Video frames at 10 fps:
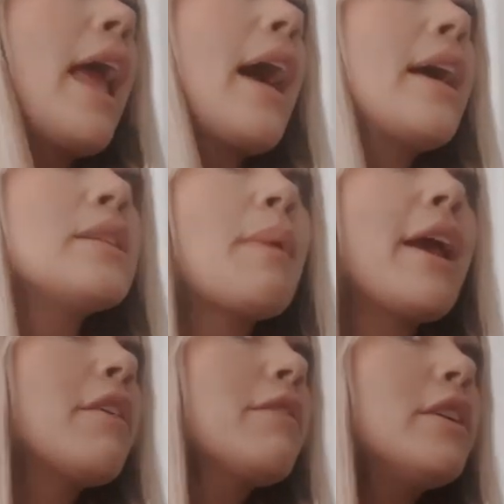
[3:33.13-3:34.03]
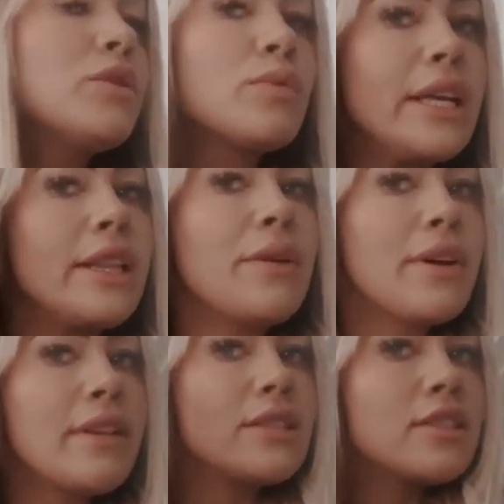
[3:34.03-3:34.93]
and my hair feels really,
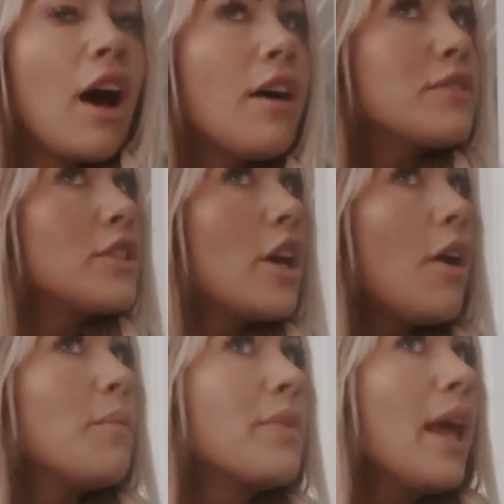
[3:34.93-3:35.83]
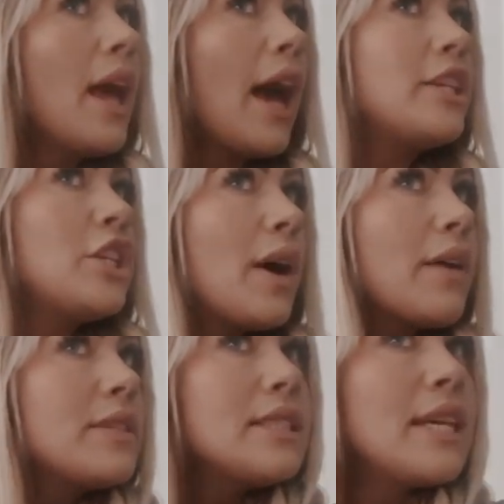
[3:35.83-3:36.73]
really soft. So I do
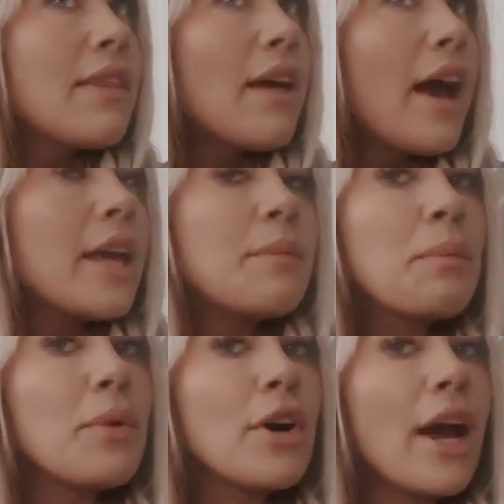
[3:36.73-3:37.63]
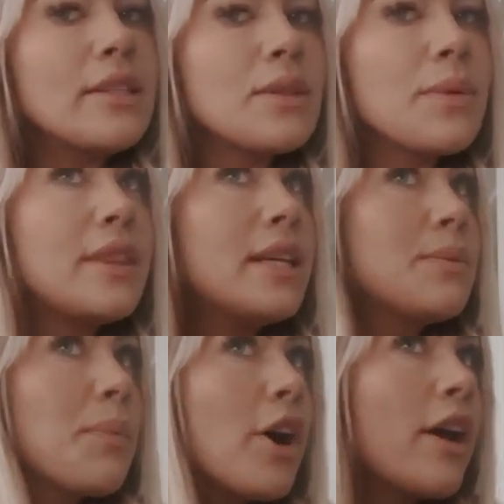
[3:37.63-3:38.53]
have to say that I am impressed with
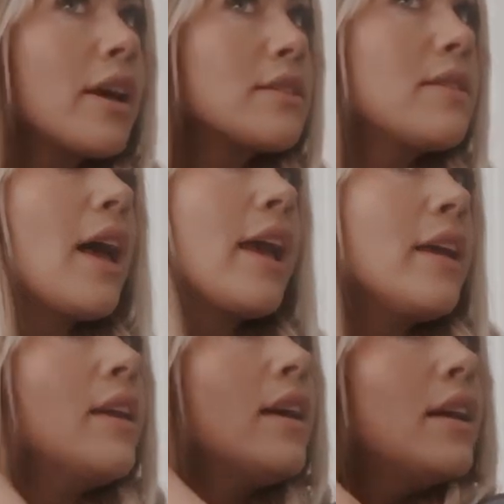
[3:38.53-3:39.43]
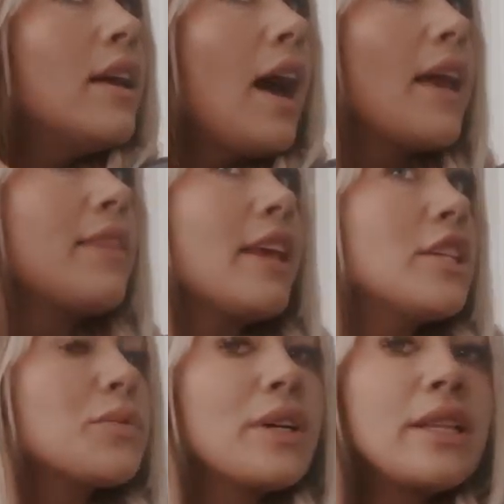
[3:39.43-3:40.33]
this product line. I think
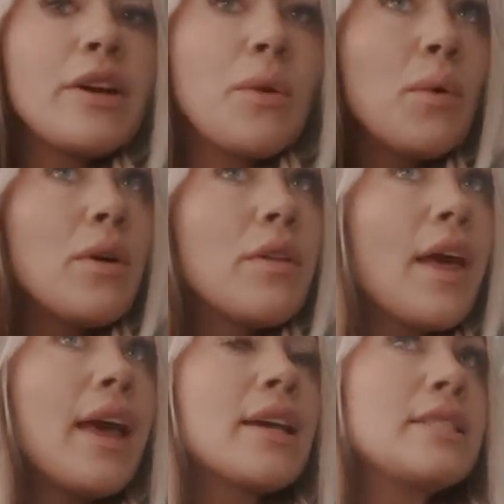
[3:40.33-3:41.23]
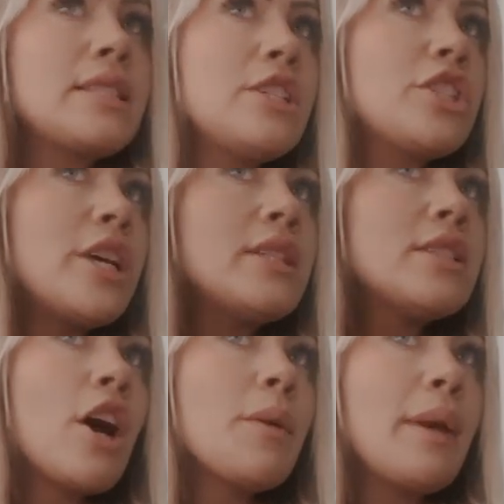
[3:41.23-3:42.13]
it's really cool that
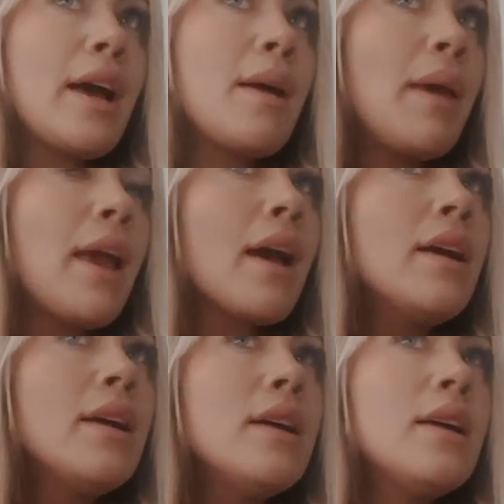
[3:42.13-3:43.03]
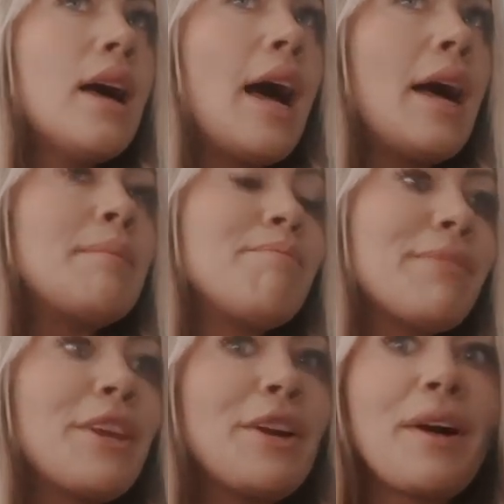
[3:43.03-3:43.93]
extensions are becoming um,
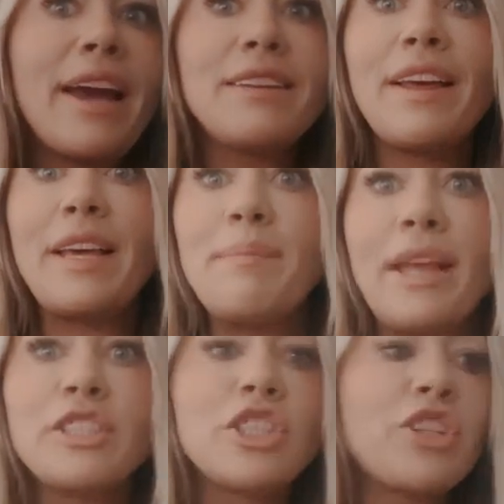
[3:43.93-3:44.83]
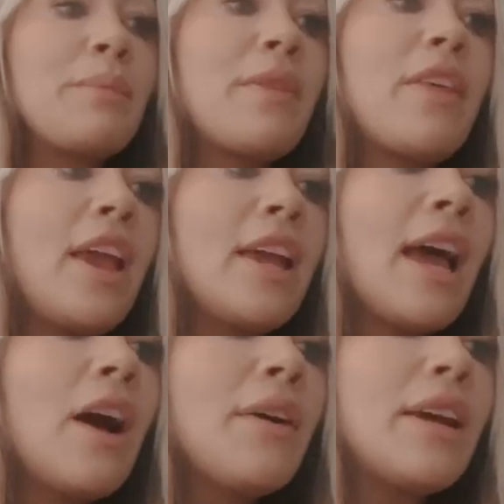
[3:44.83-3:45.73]
you know, kind of like a mainstream thing
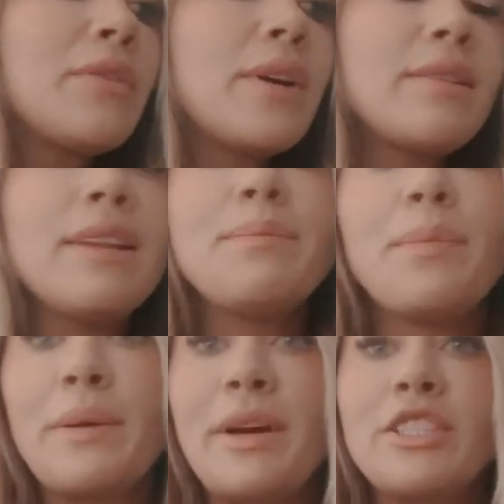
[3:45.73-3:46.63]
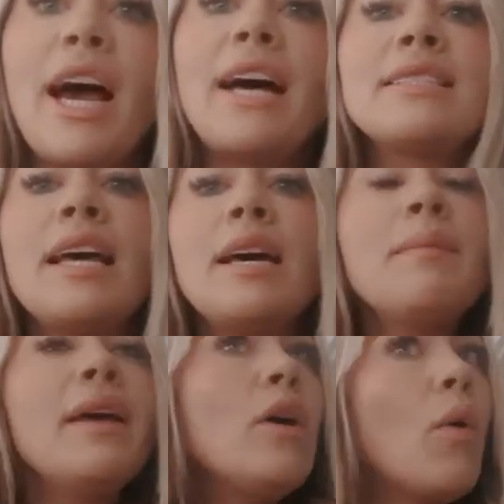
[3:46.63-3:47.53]
now, and everyone pretty much has
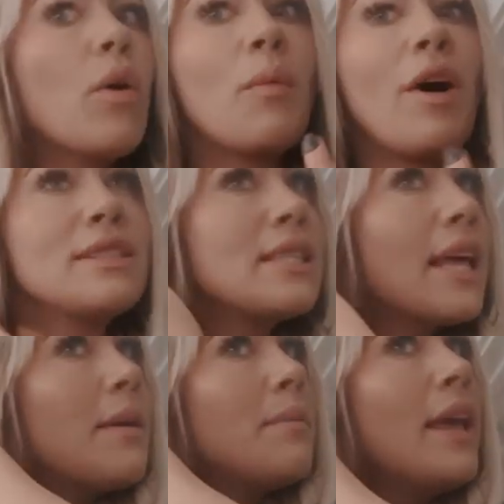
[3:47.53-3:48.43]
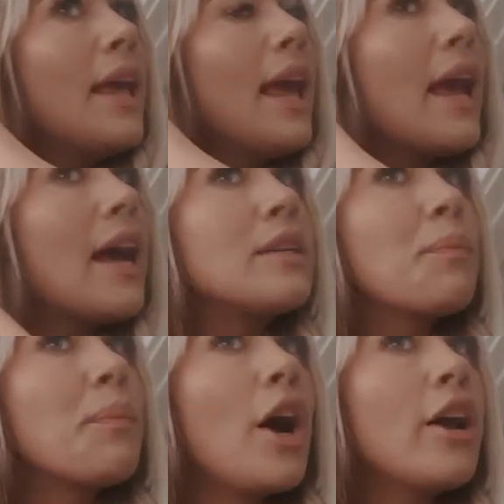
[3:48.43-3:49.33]
them or wants them.
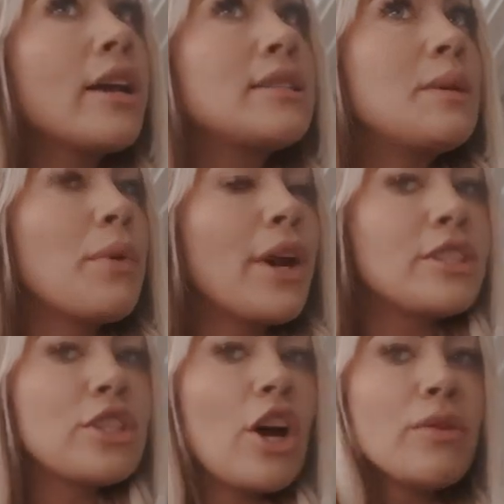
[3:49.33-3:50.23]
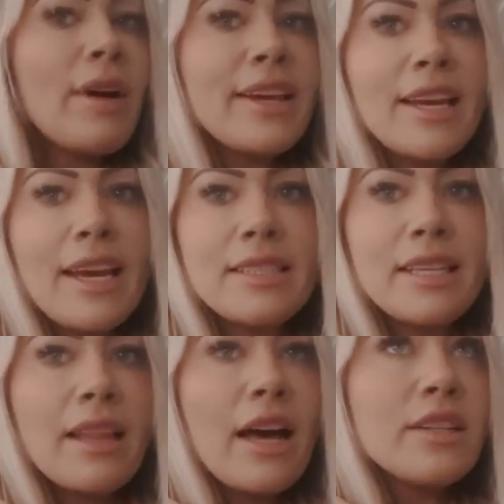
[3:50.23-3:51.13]
And products and brands are
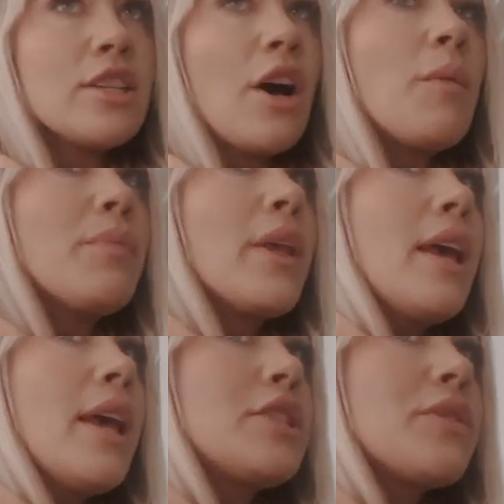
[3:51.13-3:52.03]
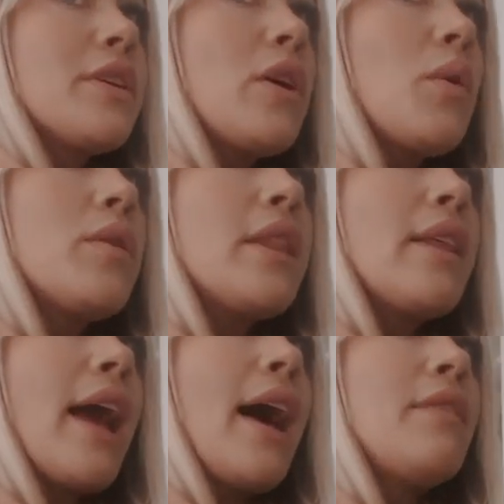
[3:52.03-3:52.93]
recognizing that. So it's really cool that
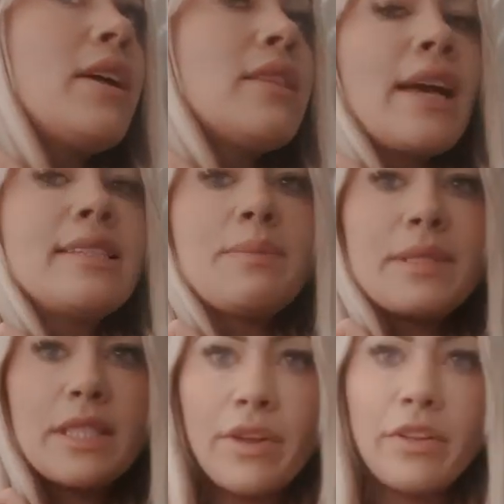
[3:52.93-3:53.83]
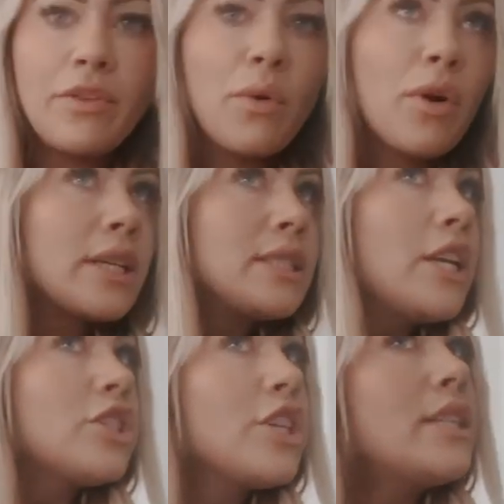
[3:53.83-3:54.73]
they have a line specifically for
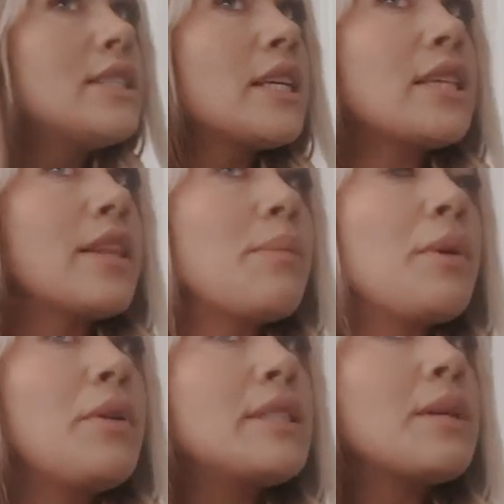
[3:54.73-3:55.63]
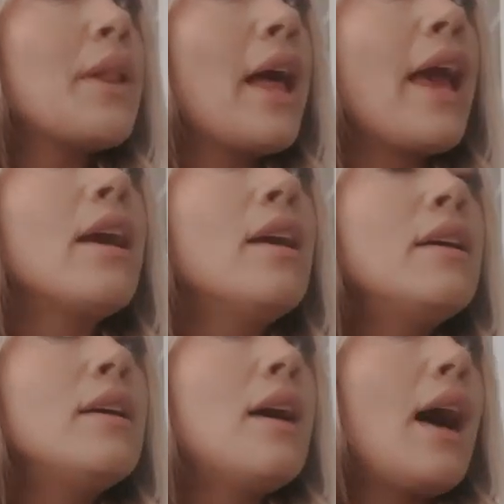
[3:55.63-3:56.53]
extensions that's at the beauty supply.
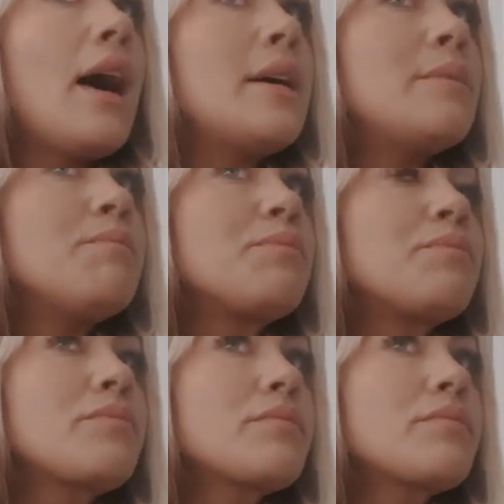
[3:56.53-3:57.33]
Um,